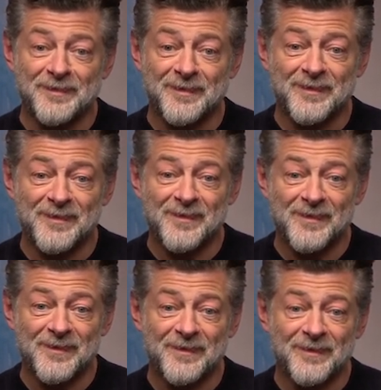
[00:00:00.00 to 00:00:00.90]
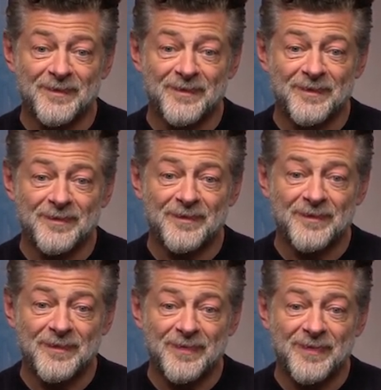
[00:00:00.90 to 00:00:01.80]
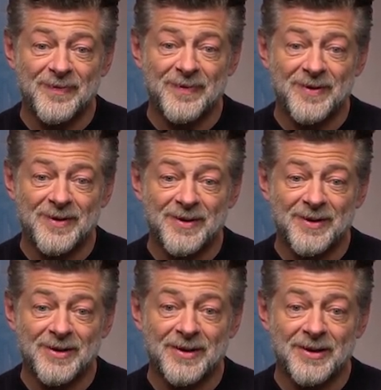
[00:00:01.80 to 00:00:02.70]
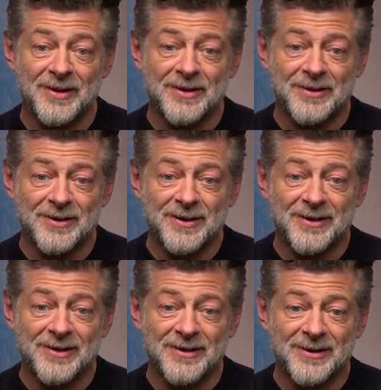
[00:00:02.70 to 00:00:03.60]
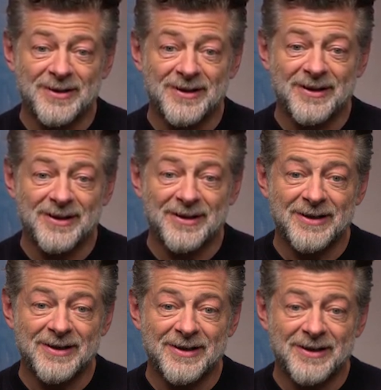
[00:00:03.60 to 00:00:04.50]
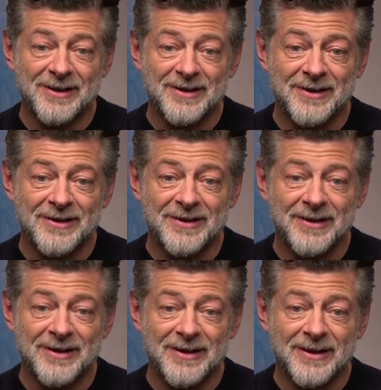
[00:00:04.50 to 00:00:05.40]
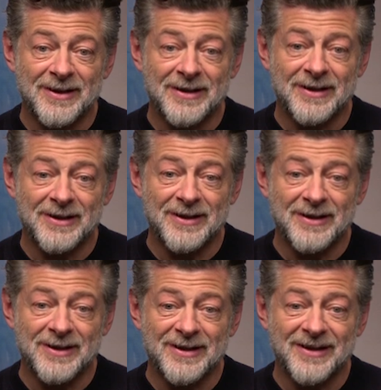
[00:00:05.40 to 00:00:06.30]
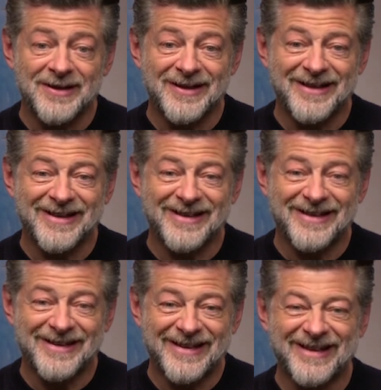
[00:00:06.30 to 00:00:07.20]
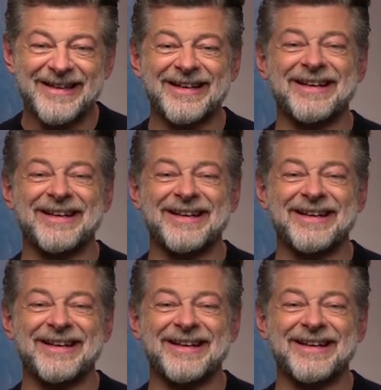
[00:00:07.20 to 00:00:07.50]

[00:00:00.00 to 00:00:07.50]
[no speech]